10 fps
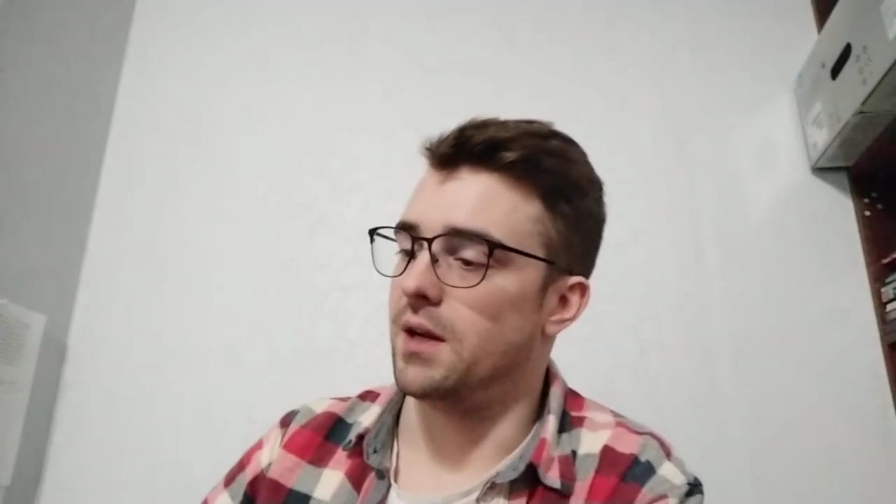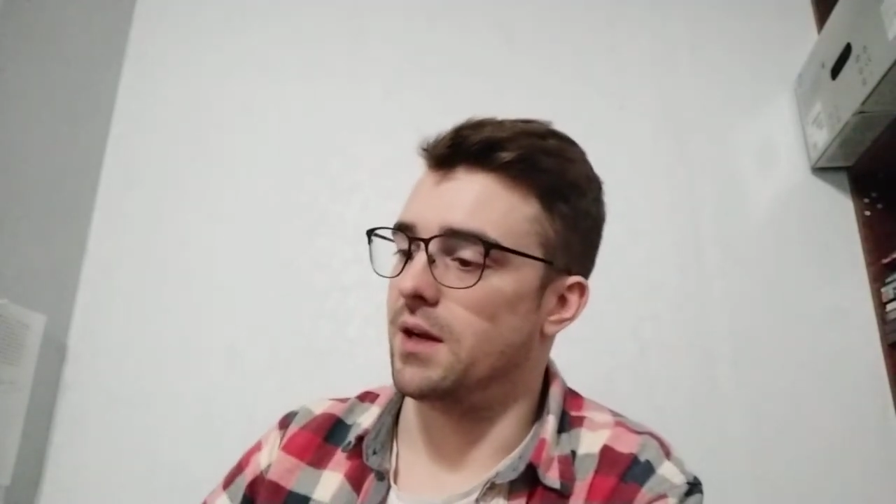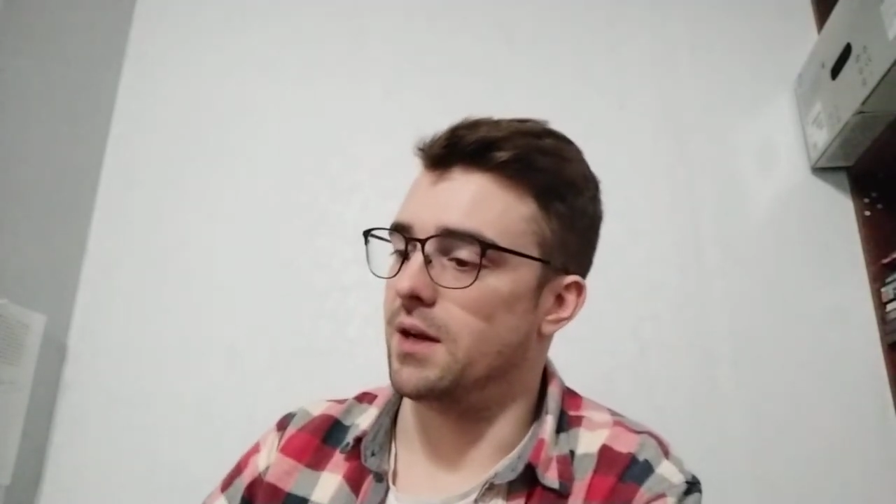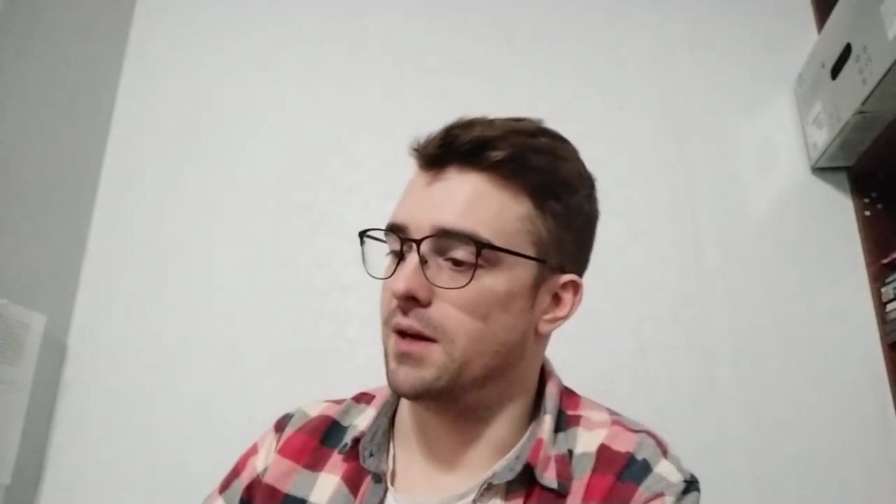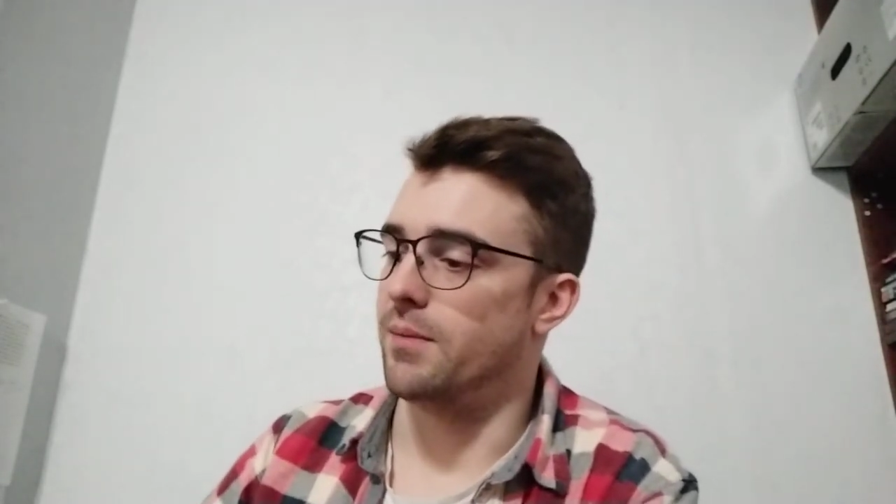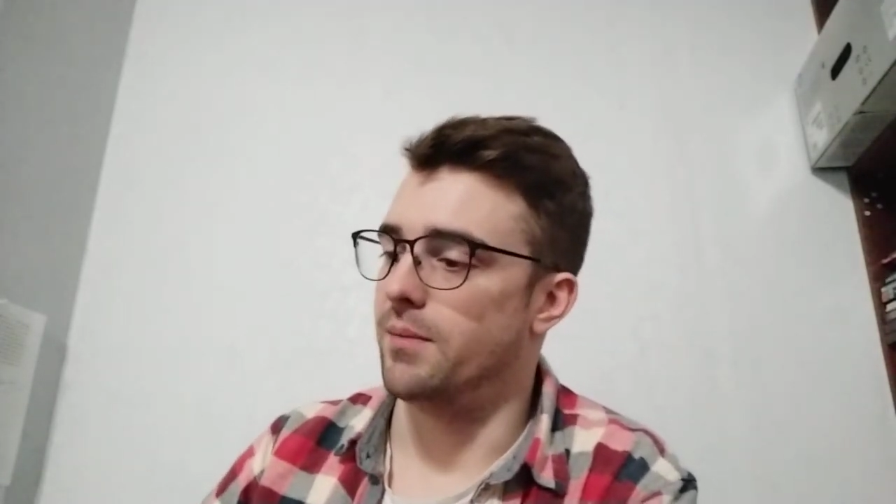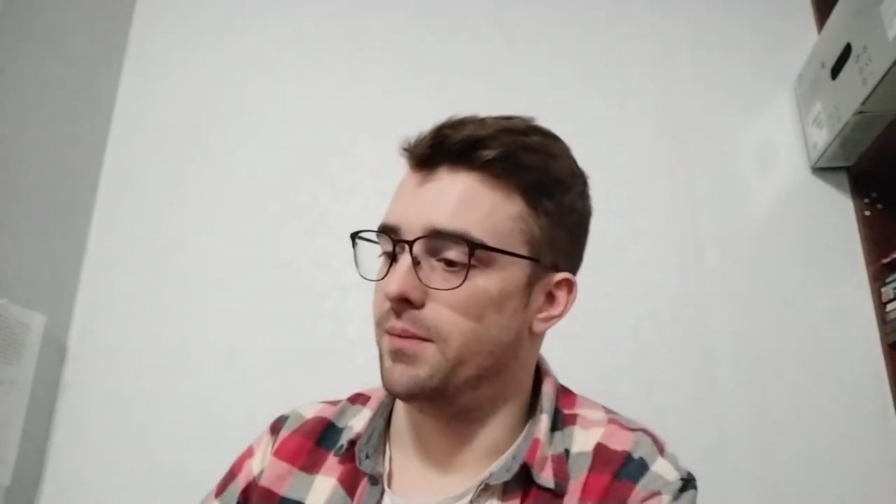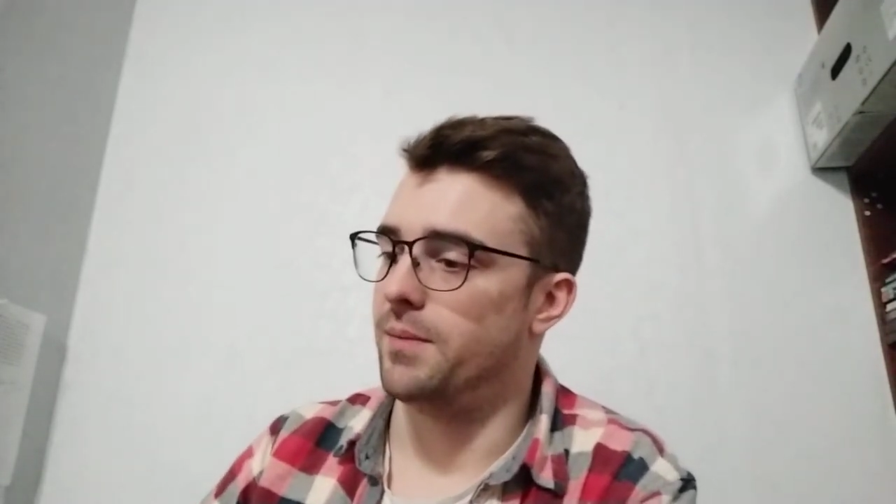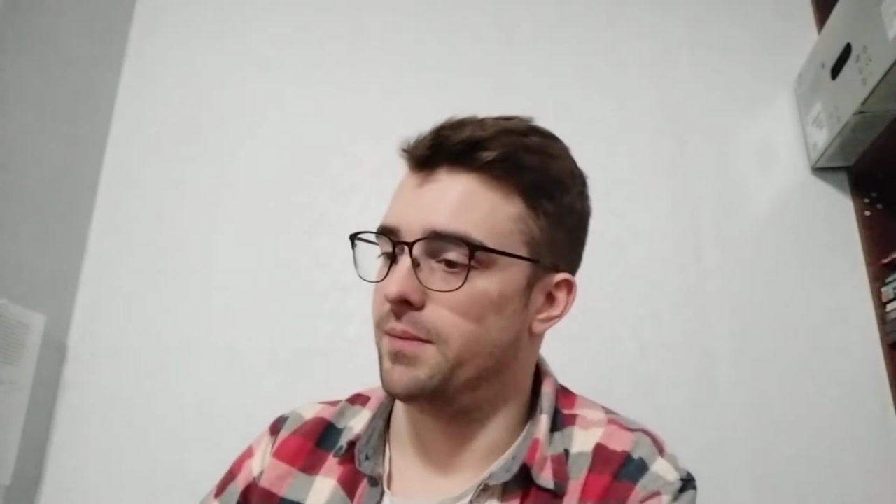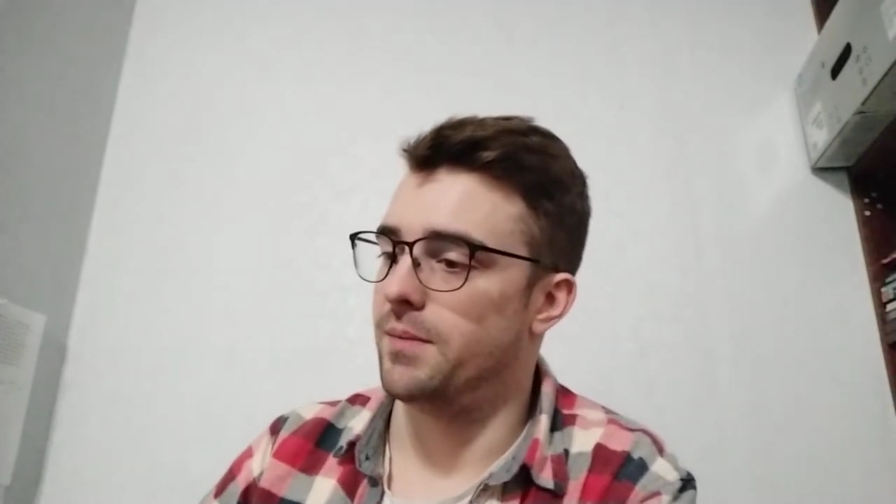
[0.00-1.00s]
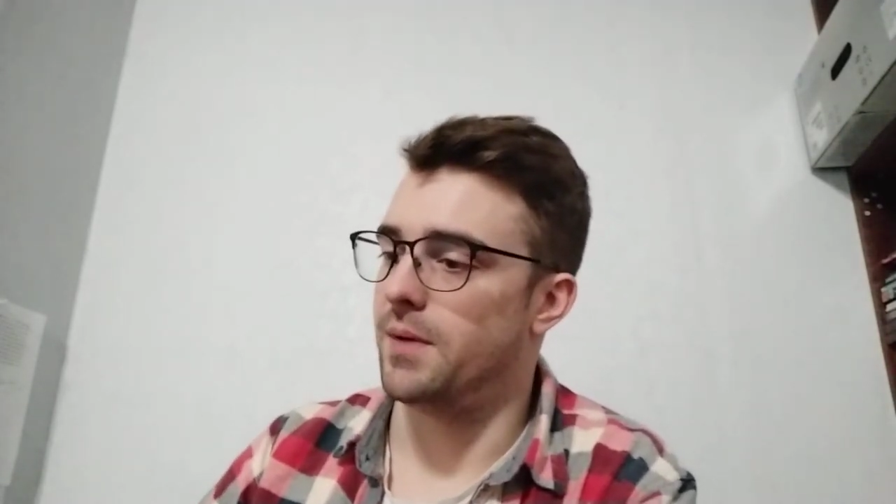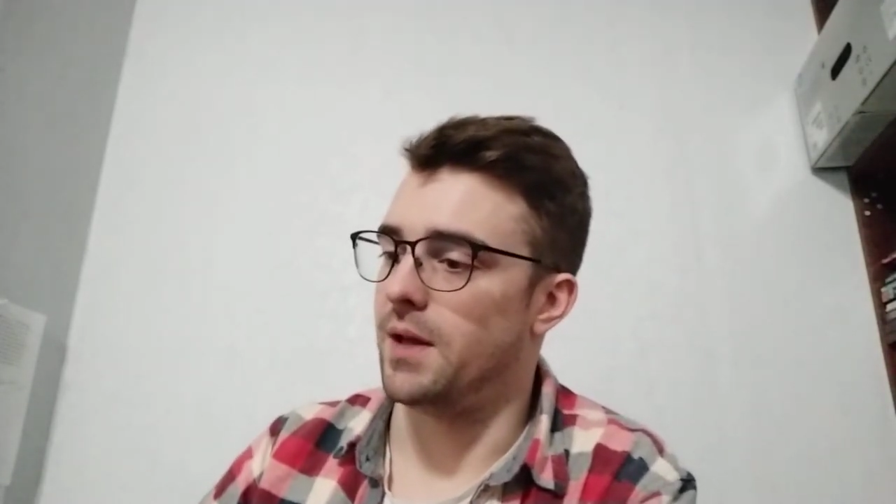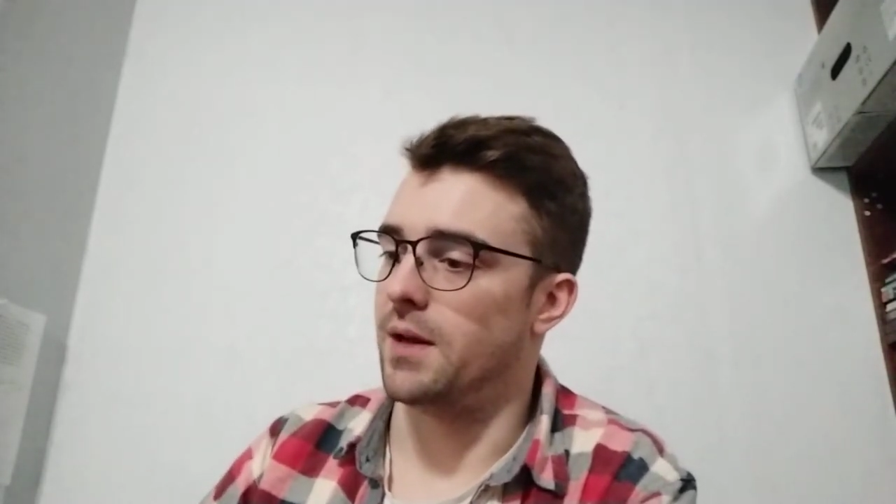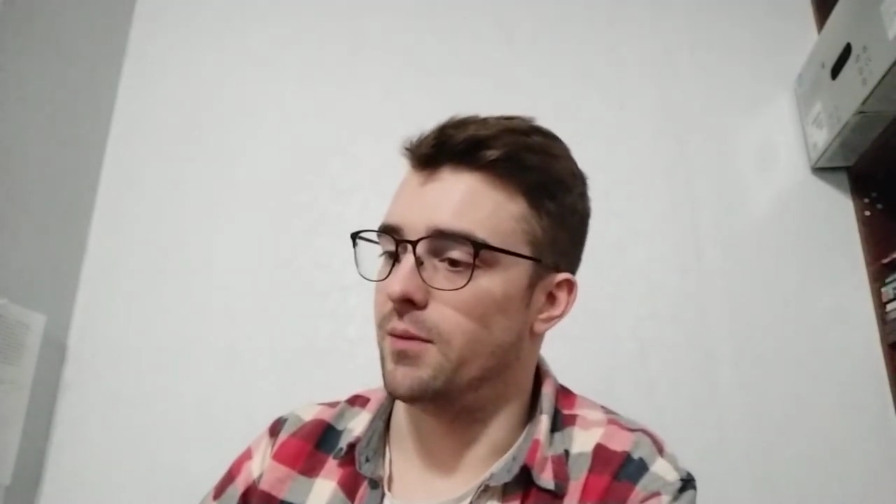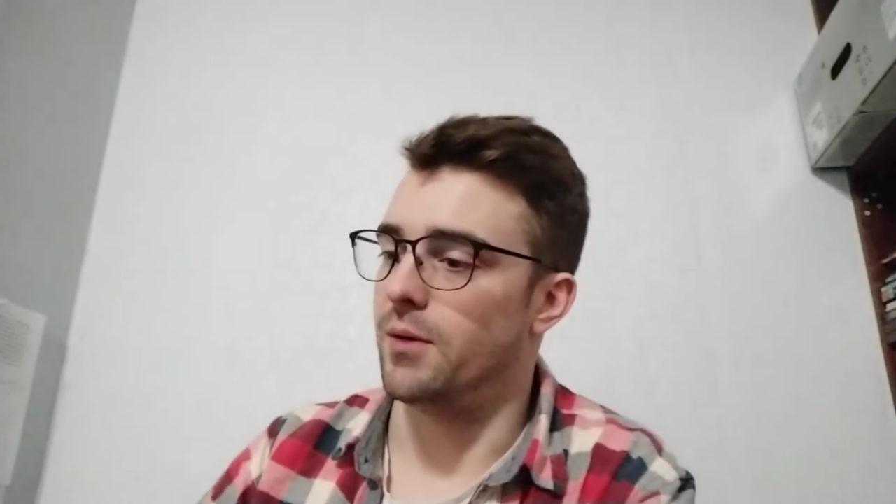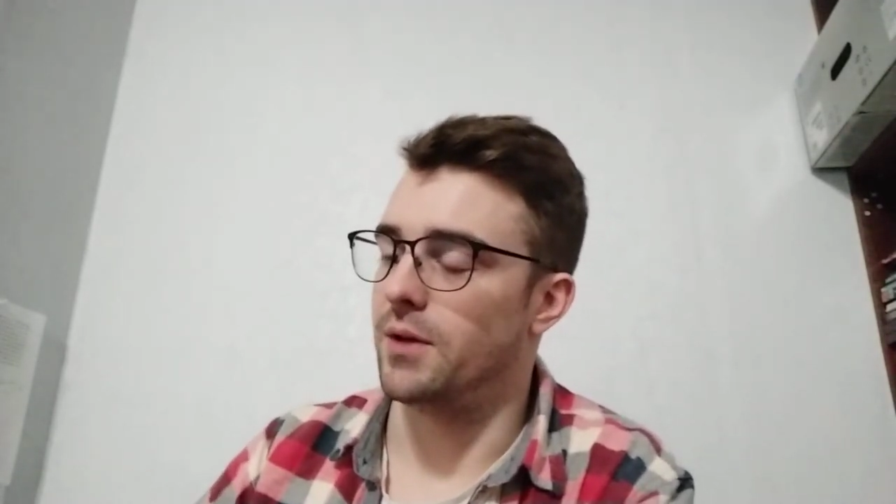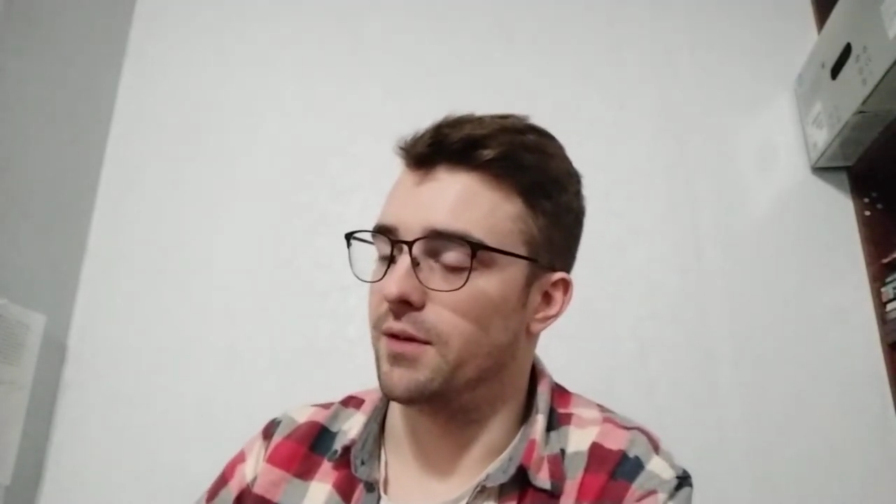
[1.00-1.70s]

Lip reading: and I won't